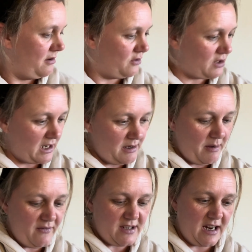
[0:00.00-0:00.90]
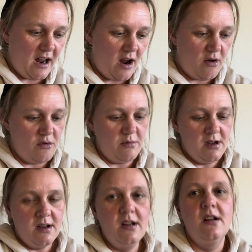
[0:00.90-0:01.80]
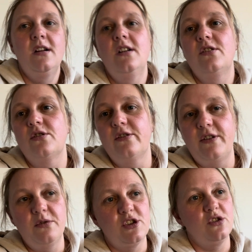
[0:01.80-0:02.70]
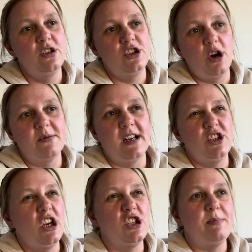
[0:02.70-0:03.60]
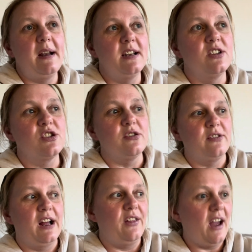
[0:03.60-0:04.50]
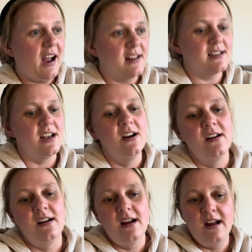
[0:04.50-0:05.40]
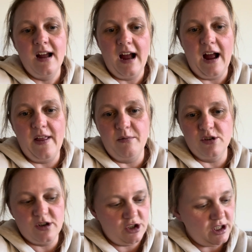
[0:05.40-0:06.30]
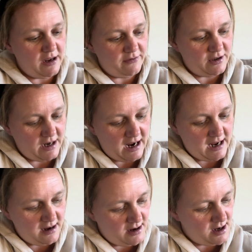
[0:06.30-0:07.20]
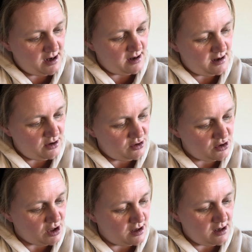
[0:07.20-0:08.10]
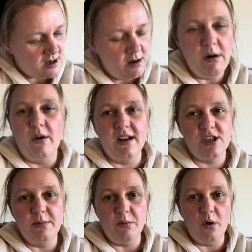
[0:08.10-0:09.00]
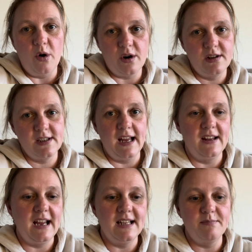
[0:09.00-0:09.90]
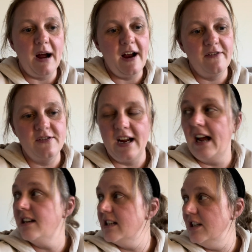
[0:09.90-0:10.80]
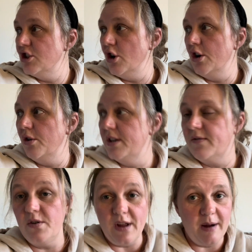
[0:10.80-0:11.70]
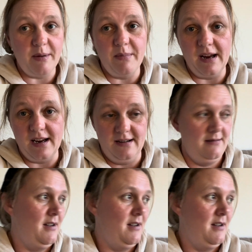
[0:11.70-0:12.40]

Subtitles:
Just had a bit of a day at home, done a few of the Sunday jobs like change the bedding and stuff like that, and then we're just going to chill out for the night and, well, get Toby walked, to get the kids bathed and enjoy all this food that I've been baking,